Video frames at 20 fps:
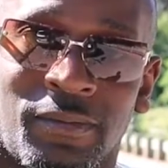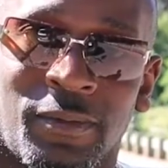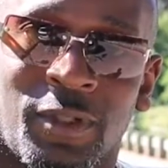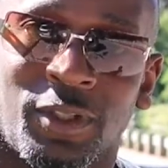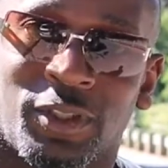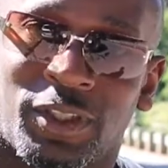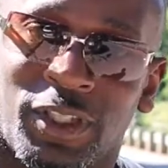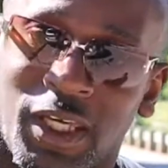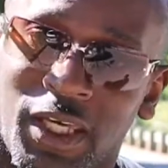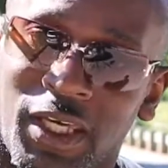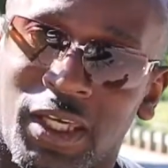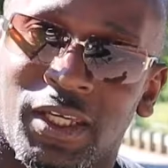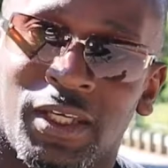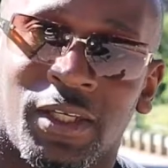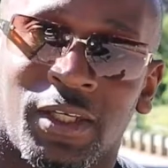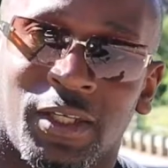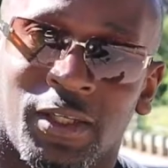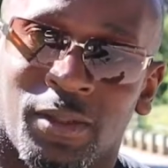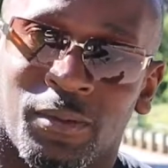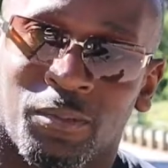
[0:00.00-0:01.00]
Okay?
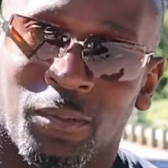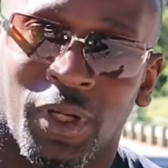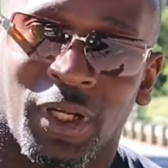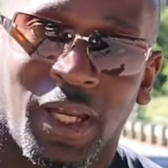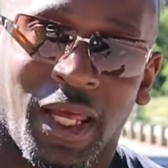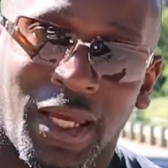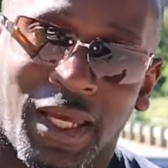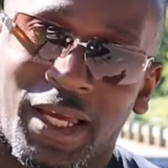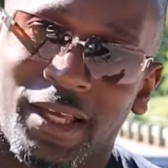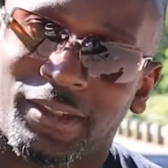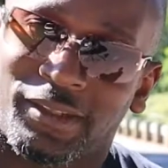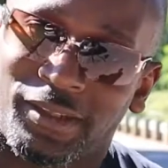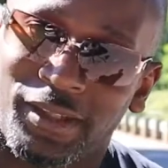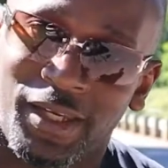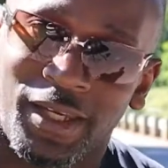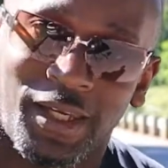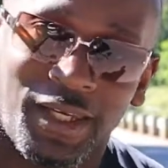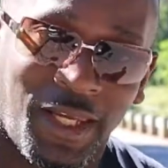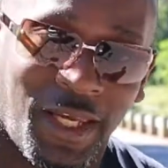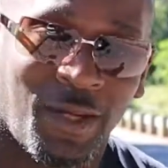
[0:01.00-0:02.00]
But like I
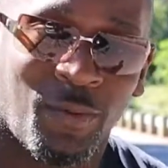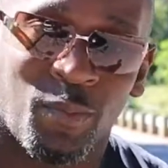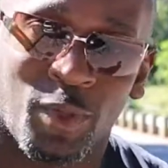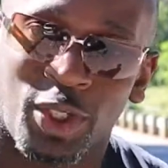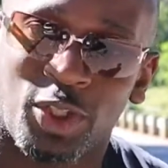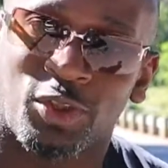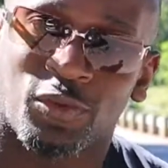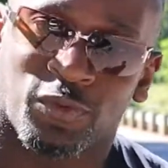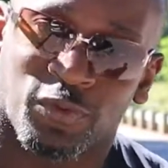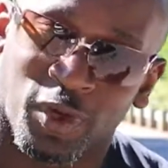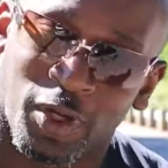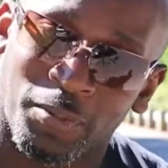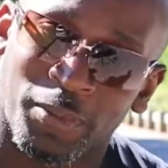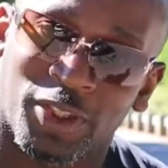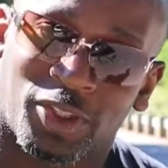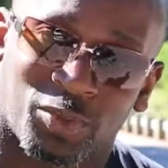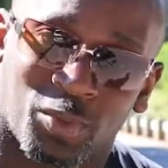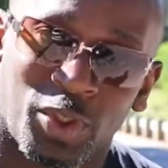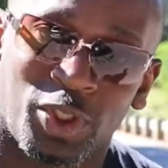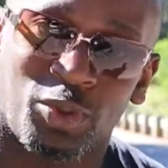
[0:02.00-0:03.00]
said, it ain't where you from,
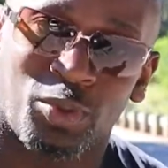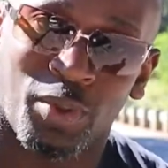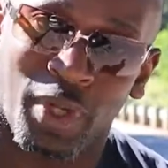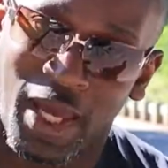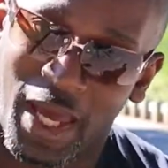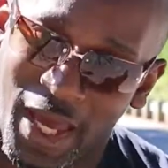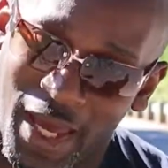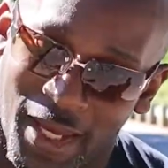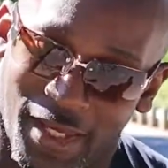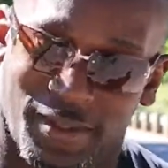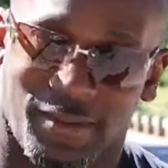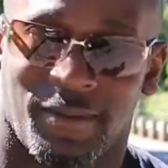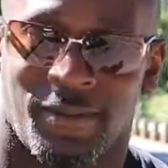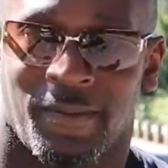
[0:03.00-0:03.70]
it's where you at.